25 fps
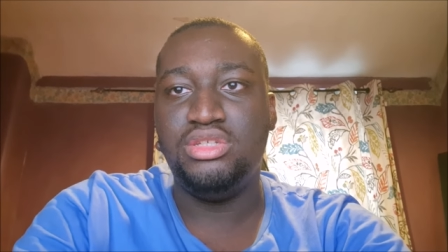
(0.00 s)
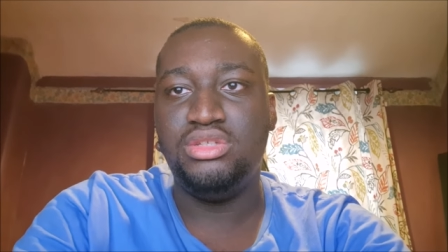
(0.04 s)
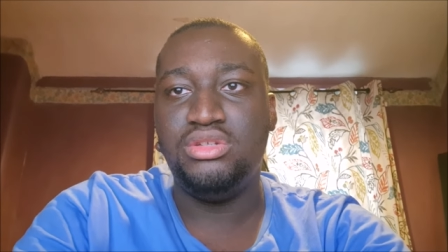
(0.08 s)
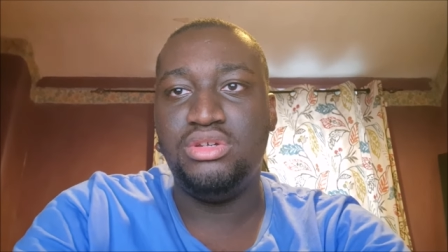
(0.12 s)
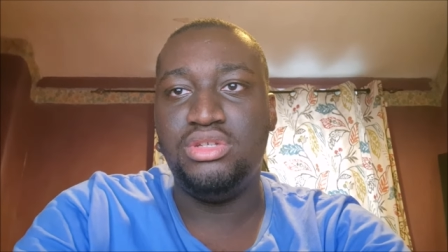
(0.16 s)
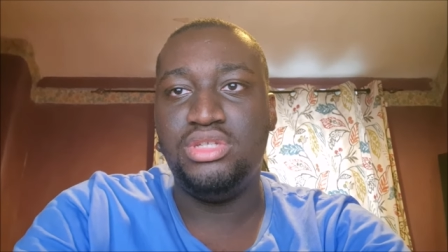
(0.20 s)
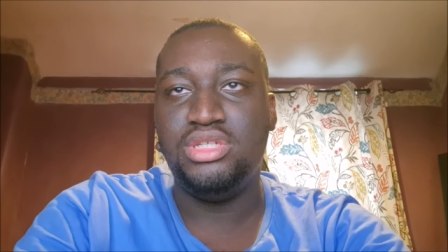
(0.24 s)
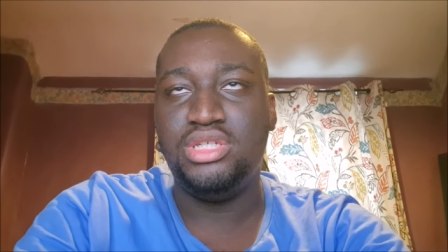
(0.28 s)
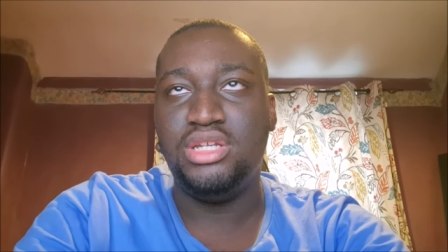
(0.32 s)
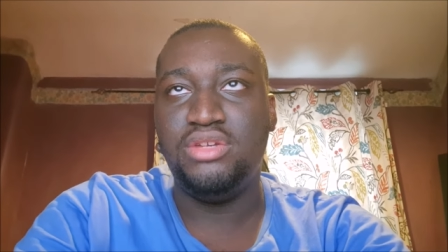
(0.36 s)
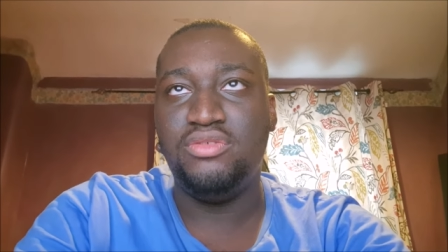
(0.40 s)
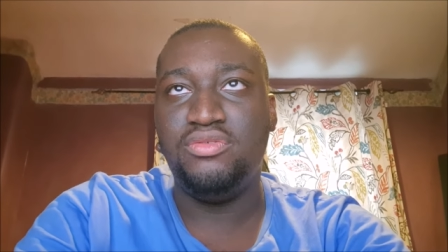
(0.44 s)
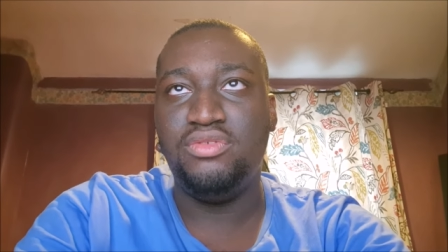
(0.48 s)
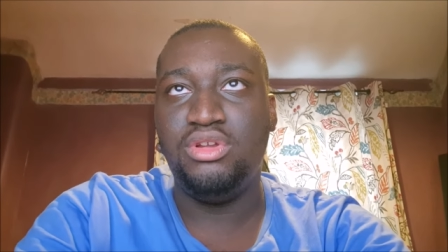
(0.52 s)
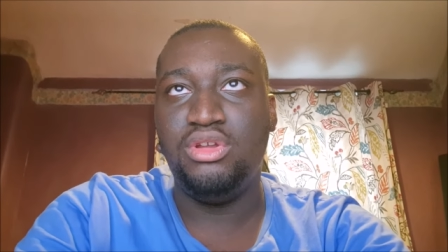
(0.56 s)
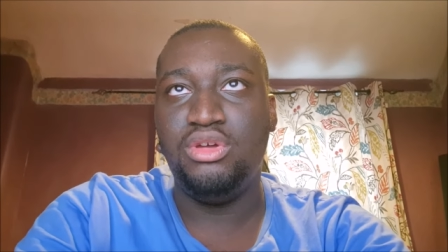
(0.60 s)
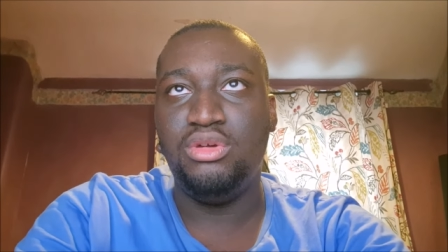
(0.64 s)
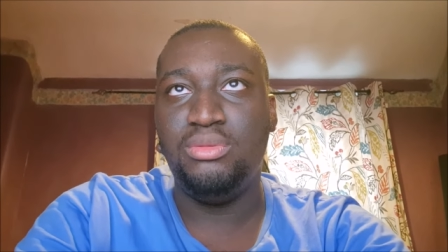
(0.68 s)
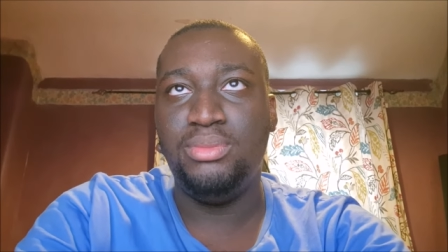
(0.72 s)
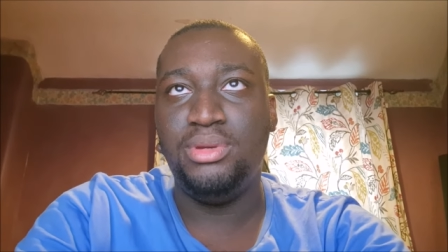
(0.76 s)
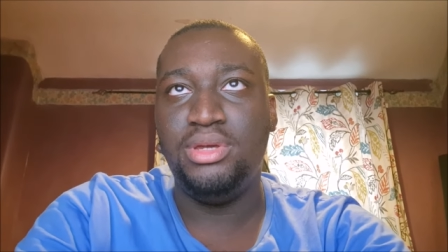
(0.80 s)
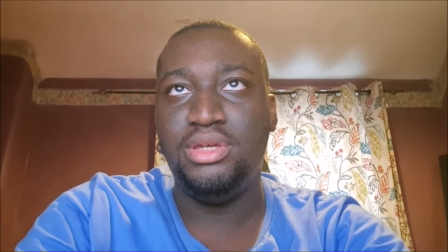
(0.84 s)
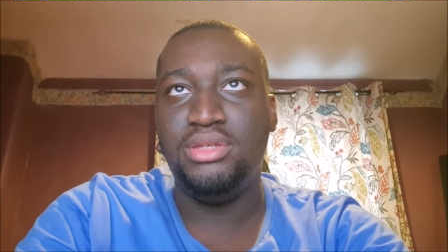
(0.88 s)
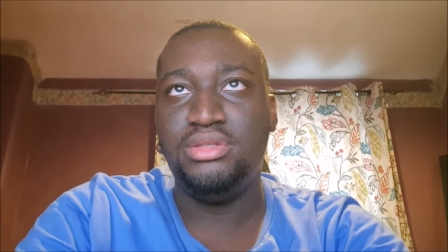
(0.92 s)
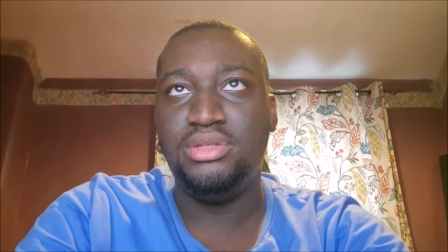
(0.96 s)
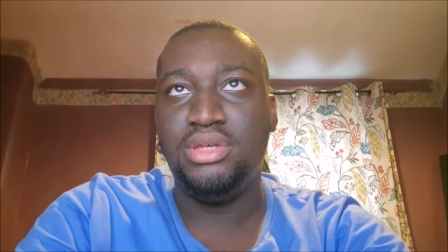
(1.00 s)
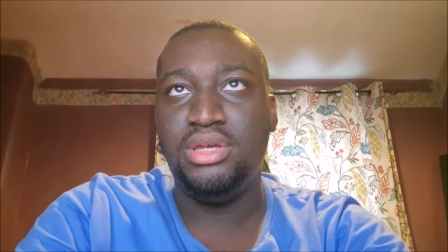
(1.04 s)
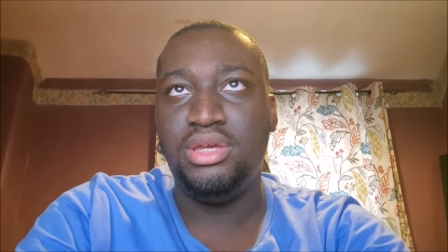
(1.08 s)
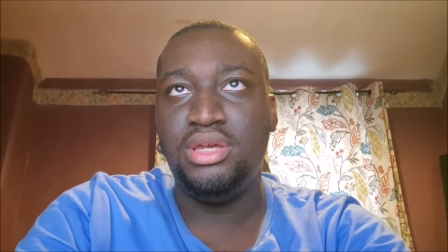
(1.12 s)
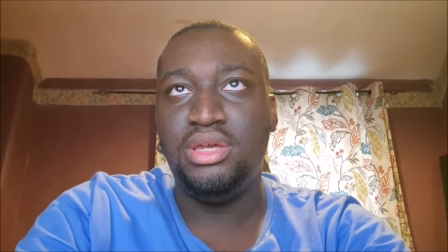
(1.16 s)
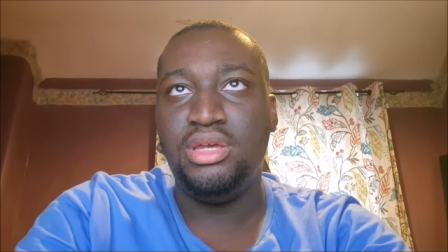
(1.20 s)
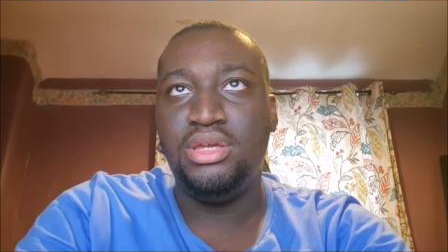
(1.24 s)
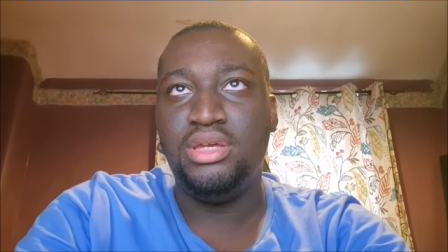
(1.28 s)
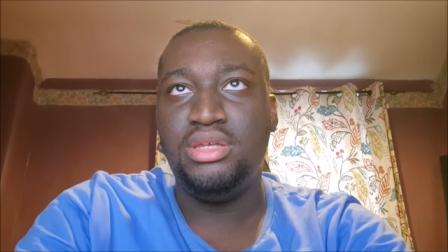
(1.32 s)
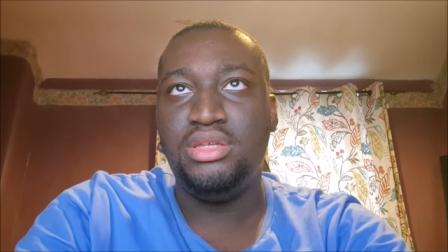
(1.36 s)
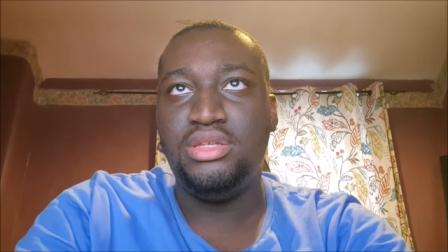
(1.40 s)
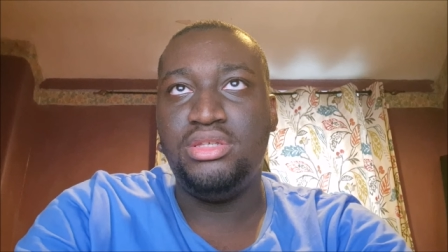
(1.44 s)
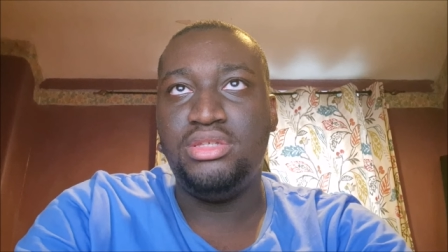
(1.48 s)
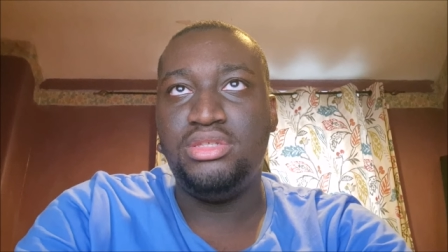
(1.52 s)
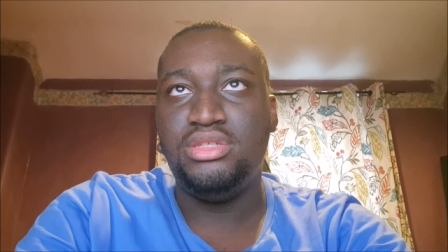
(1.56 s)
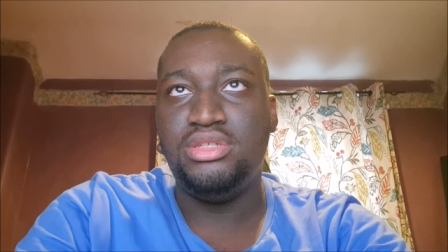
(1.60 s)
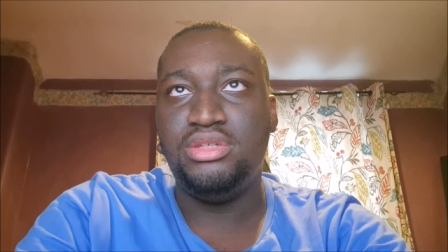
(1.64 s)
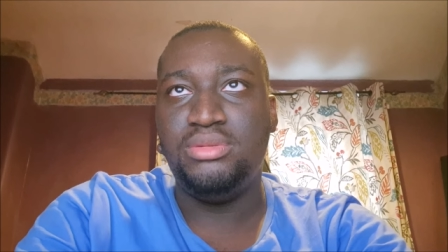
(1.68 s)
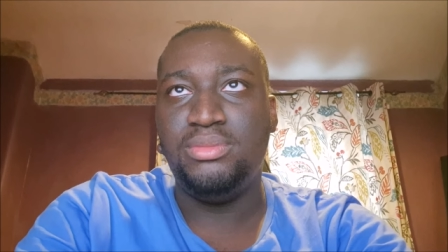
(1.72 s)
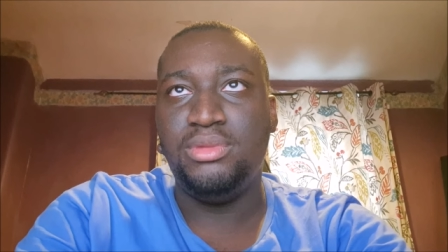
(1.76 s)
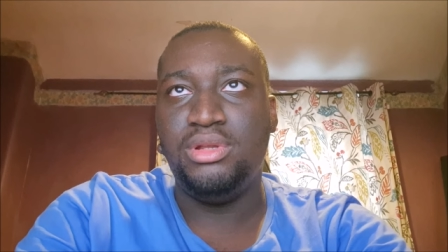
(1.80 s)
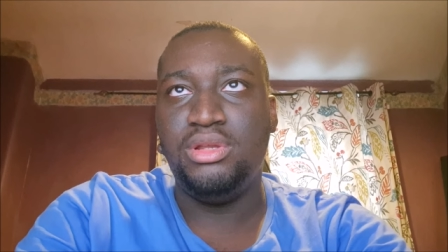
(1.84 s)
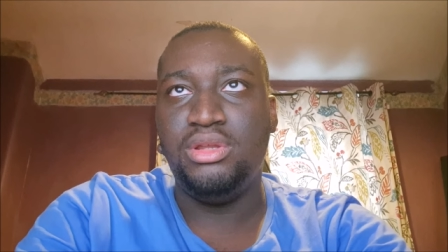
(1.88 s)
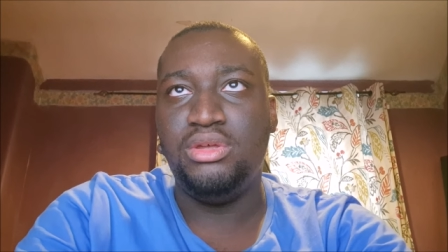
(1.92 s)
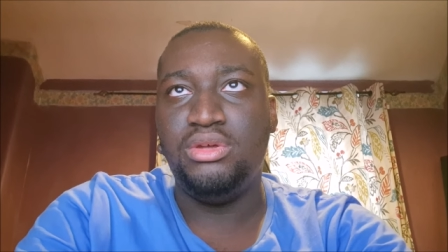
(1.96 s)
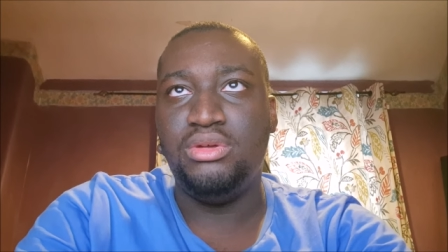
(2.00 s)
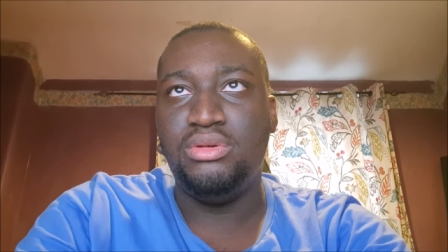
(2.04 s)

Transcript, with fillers: It stars Jennifer Lopez, Simu